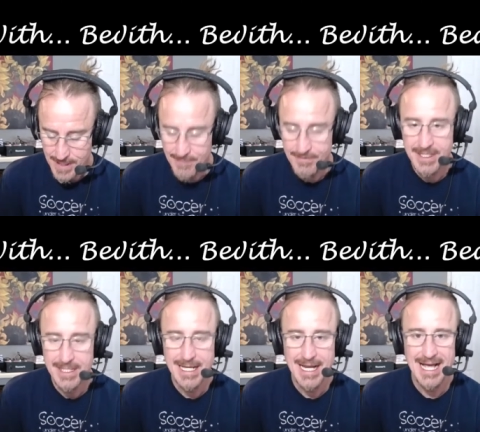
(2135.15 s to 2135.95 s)

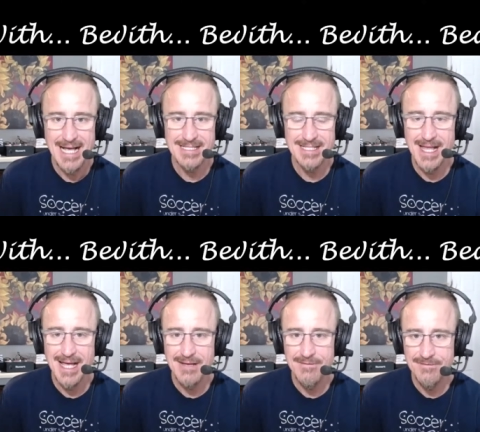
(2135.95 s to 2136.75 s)
Everything that has
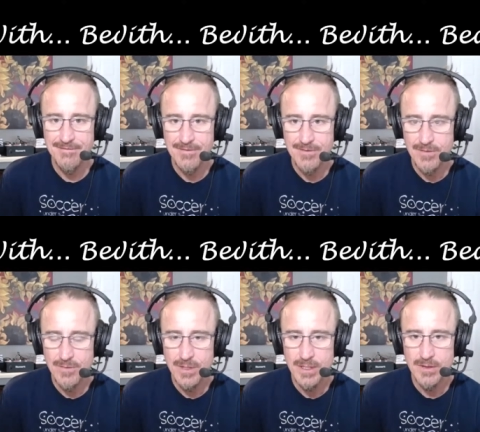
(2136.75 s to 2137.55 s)
life
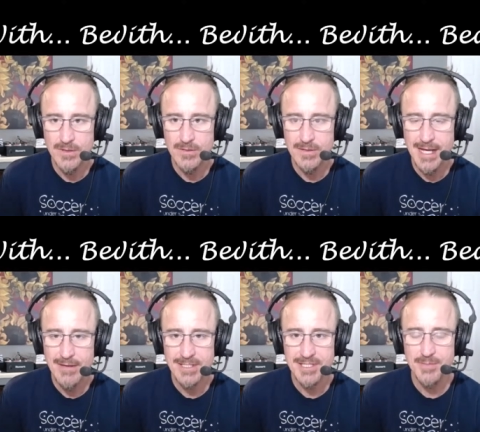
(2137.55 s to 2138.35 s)
will now
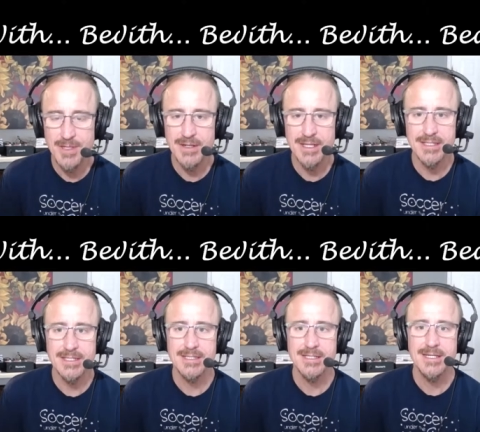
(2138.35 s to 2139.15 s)

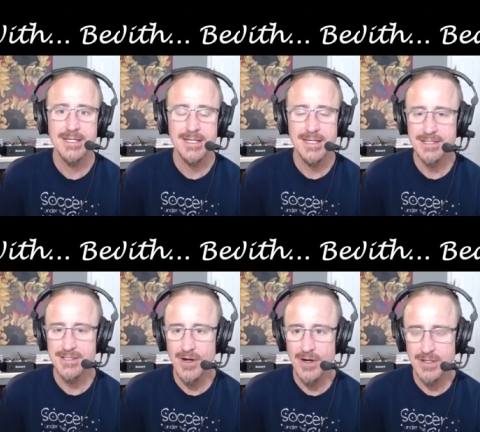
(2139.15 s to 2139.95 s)
experience its
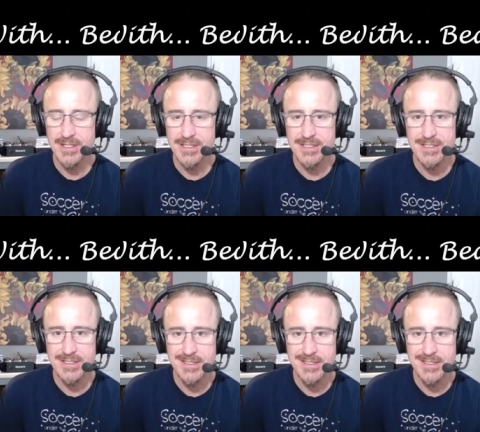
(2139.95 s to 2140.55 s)
darkness.